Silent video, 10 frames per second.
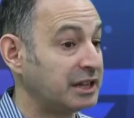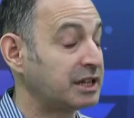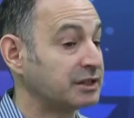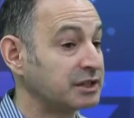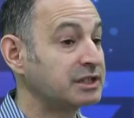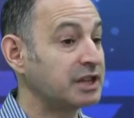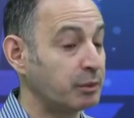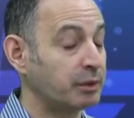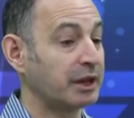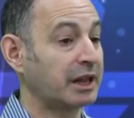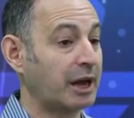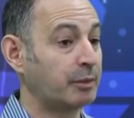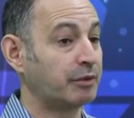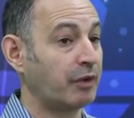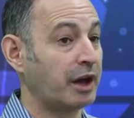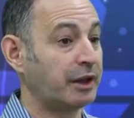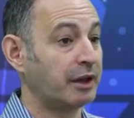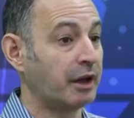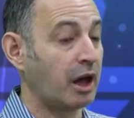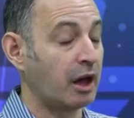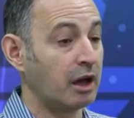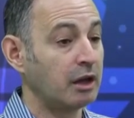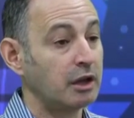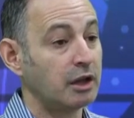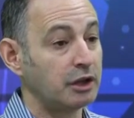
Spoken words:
It doesn't sit with the cloud provider.